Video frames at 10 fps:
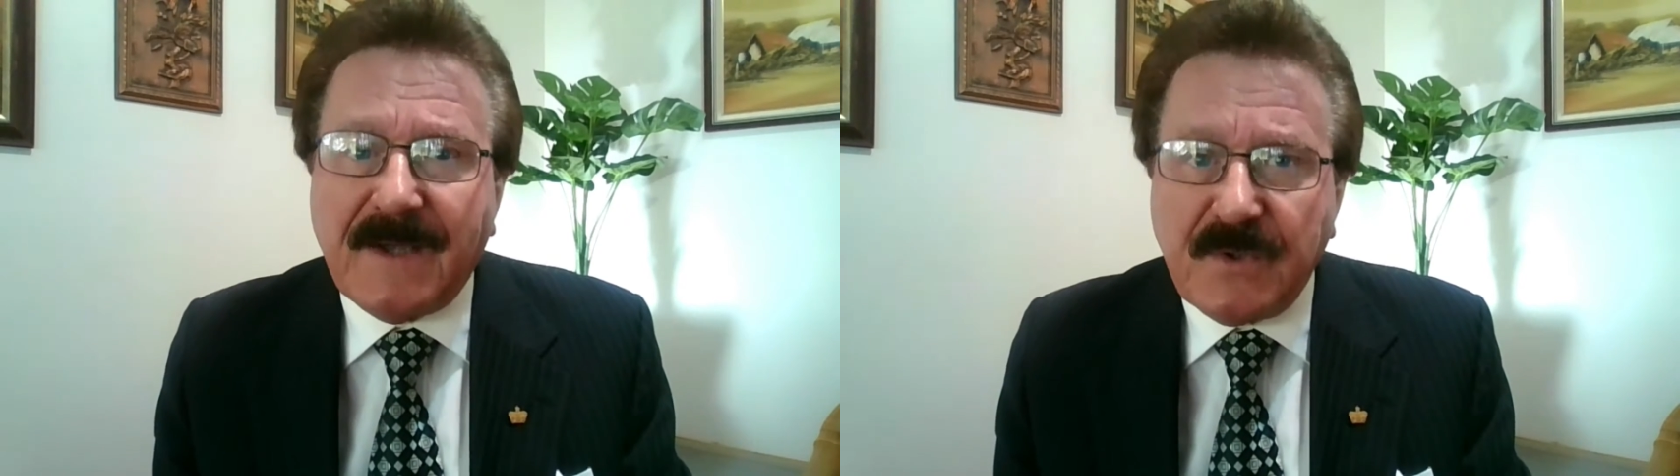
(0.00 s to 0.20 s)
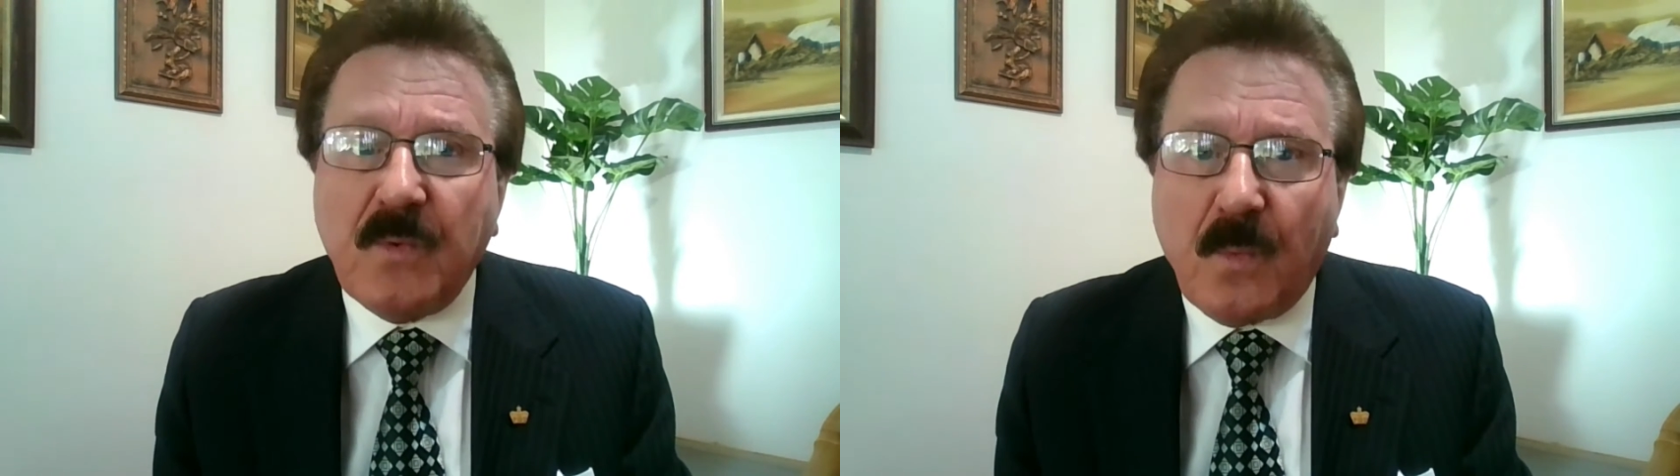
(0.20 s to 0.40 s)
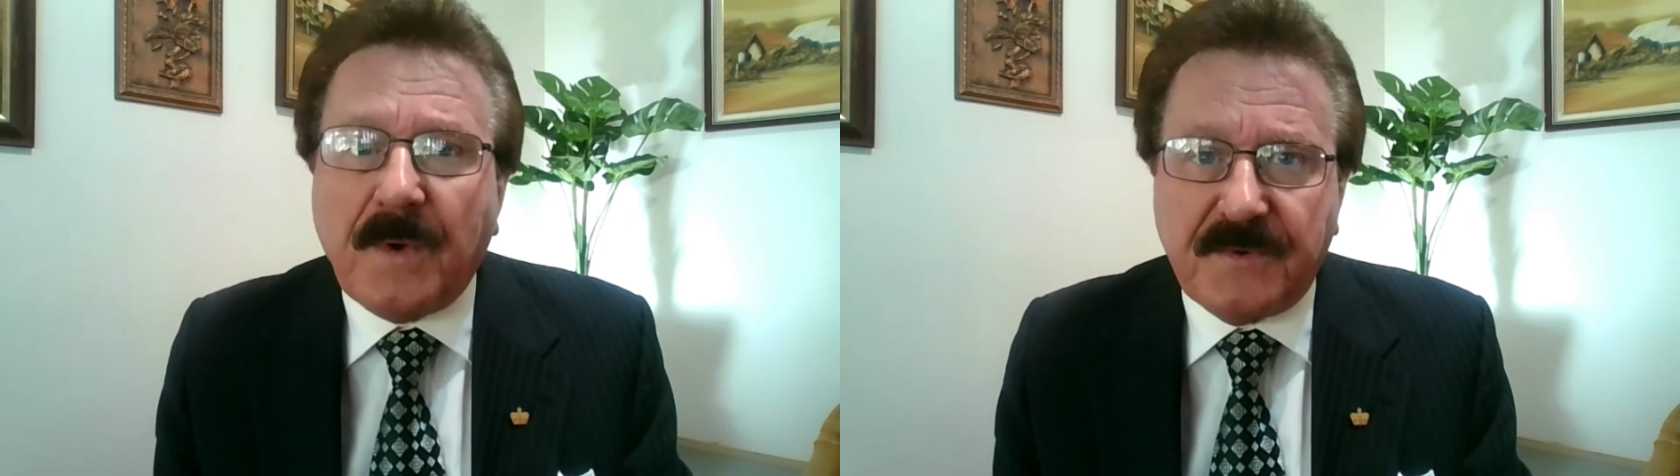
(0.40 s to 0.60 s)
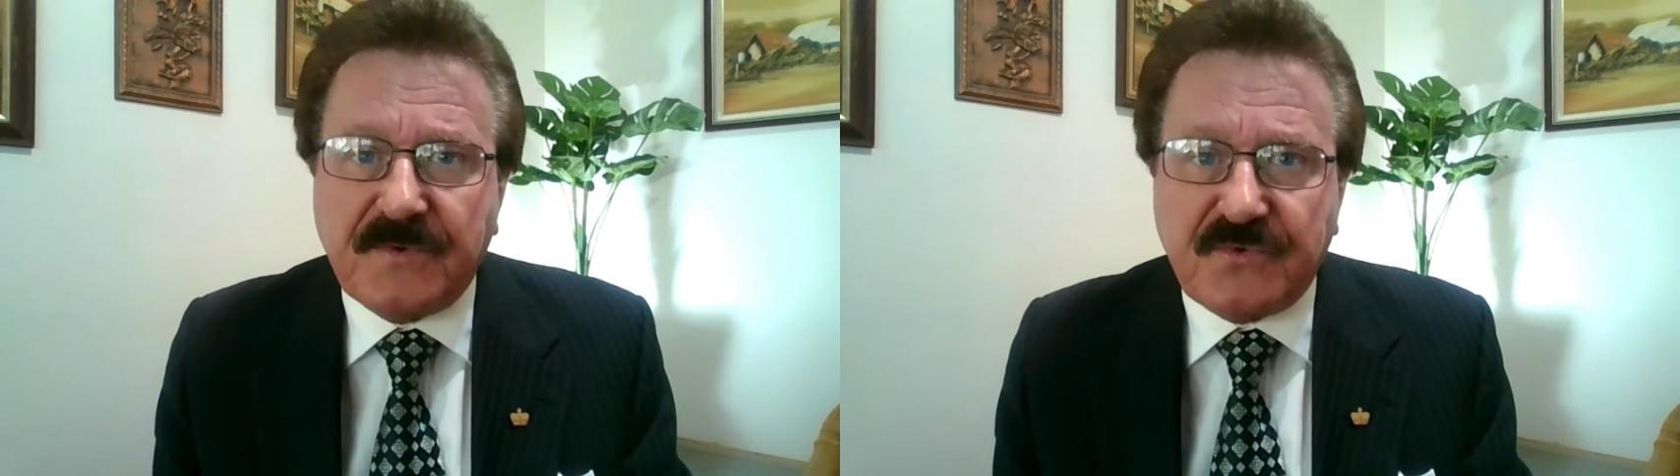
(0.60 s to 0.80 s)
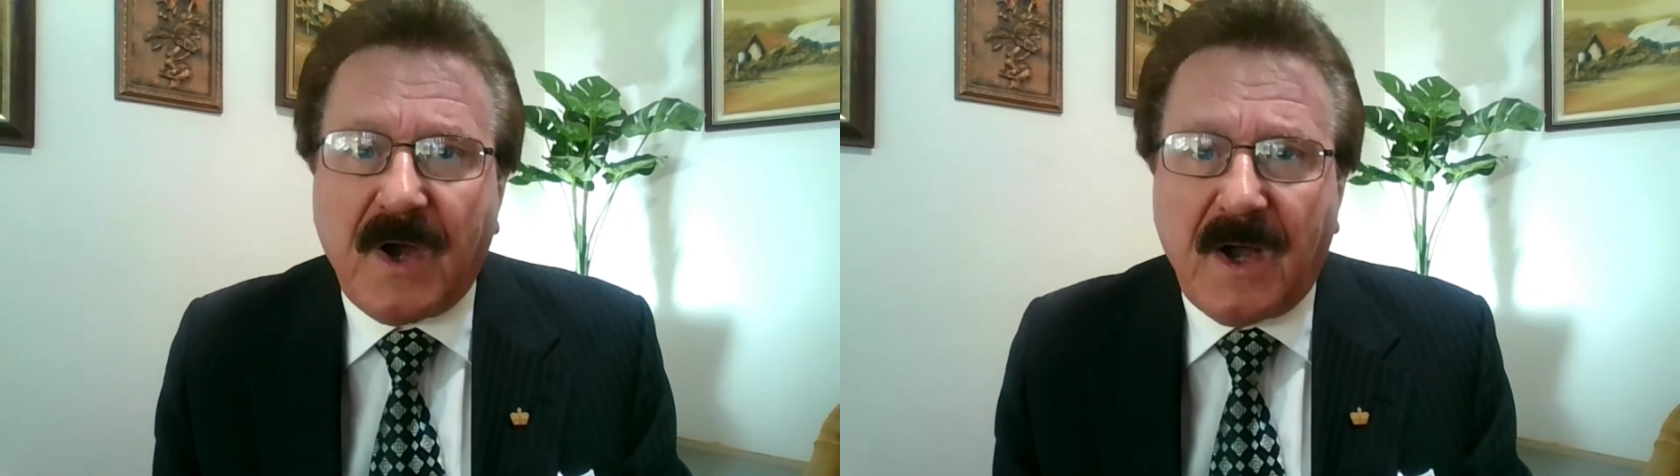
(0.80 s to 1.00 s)
you want to
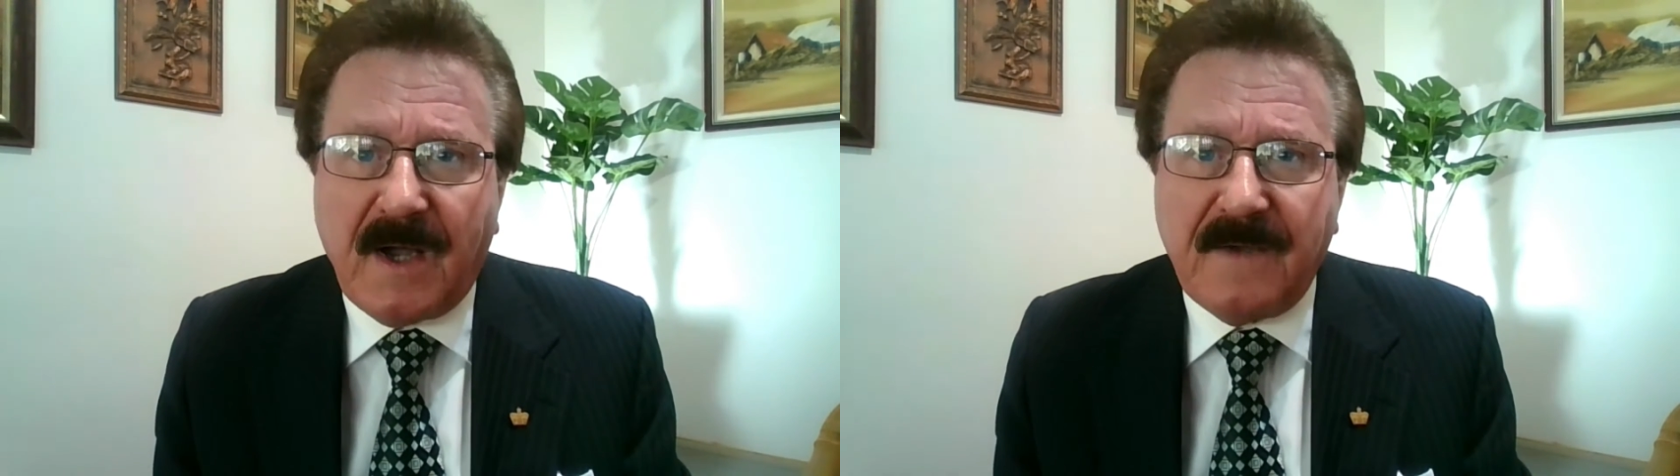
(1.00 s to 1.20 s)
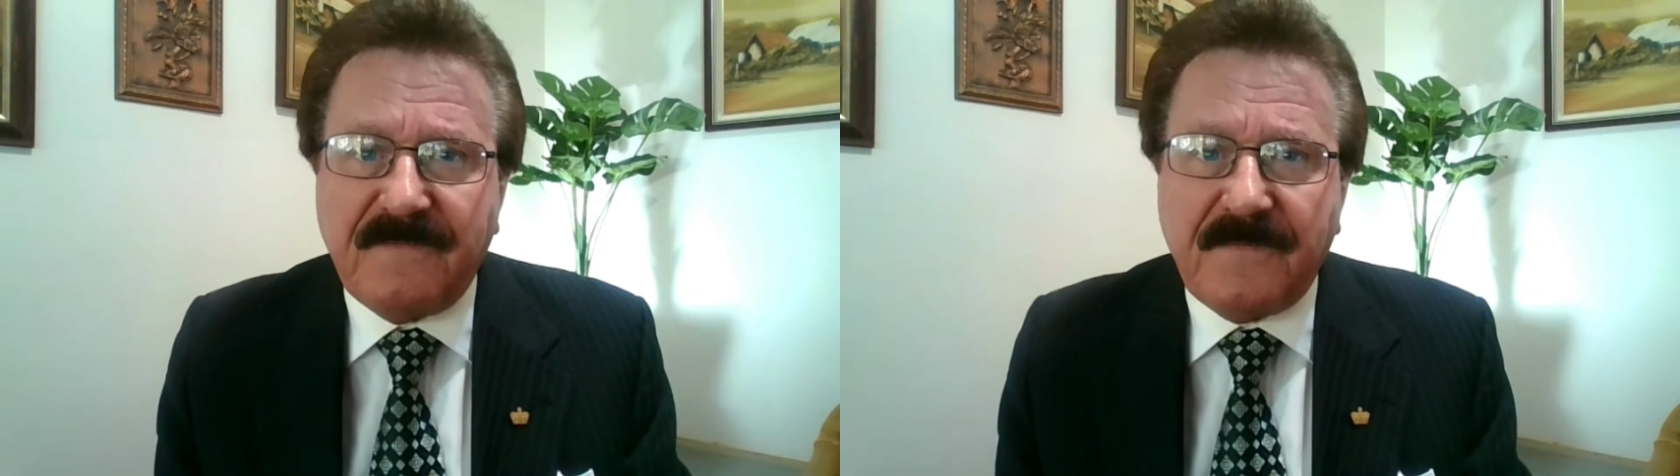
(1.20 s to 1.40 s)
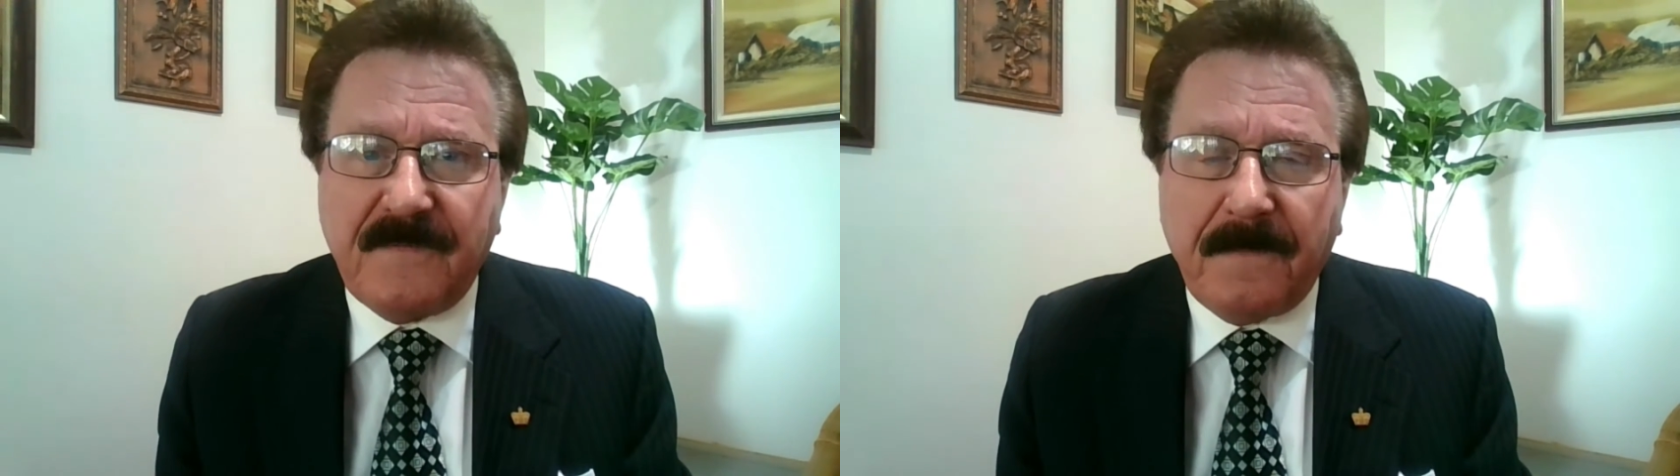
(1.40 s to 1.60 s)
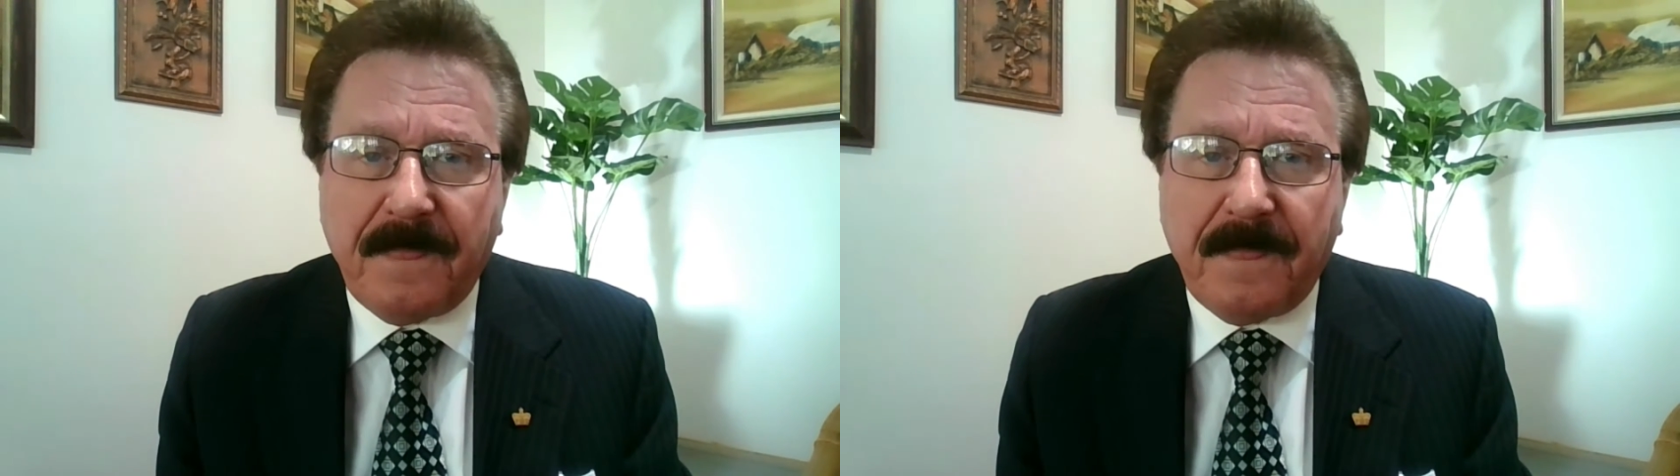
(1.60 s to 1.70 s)
drive.